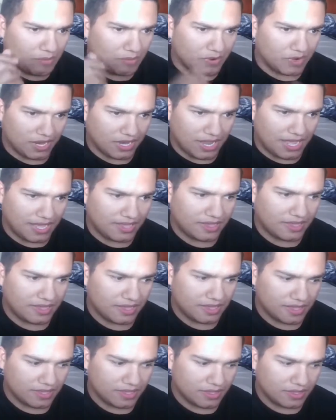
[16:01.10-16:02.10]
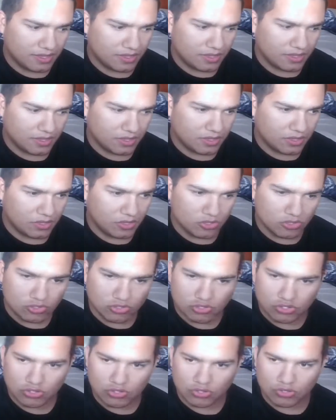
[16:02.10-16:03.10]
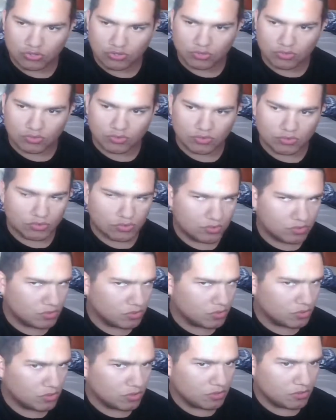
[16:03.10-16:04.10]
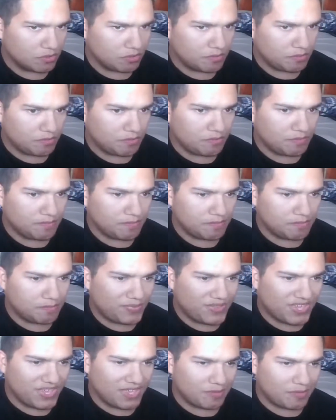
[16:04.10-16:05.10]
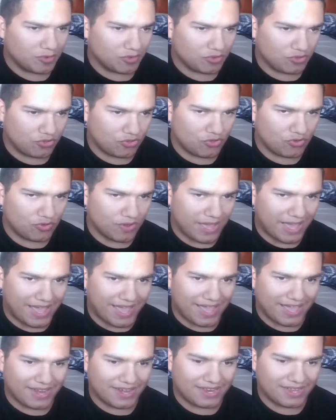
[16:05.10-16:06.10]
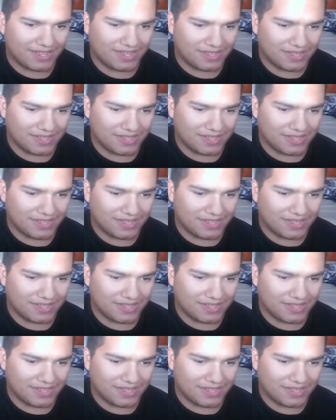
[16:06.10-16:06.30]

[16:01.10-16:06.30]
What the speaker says: would like to be able to add